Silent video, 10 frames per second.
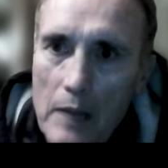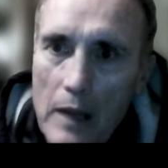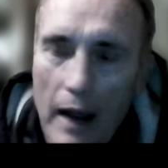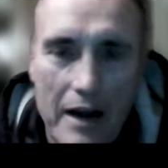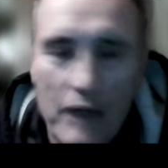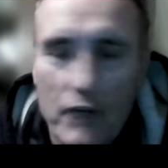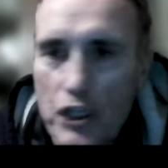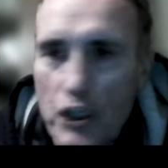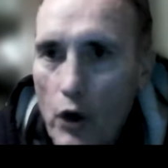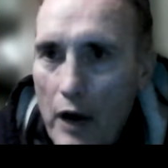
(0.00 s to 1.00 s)
I never
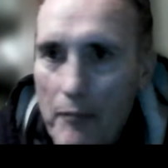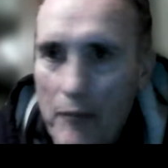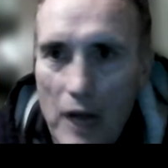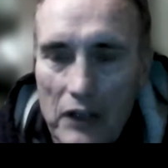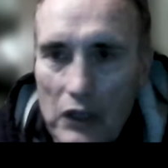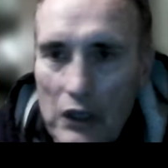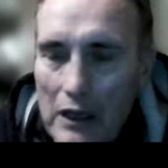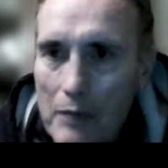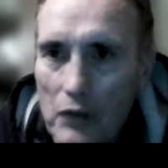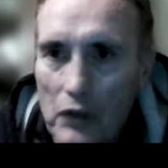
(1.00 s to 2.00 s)
showed up not
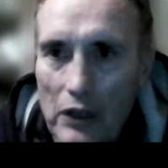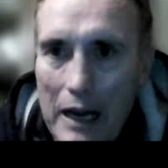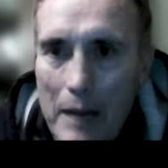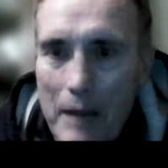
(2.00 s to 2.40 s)
thinking about the game,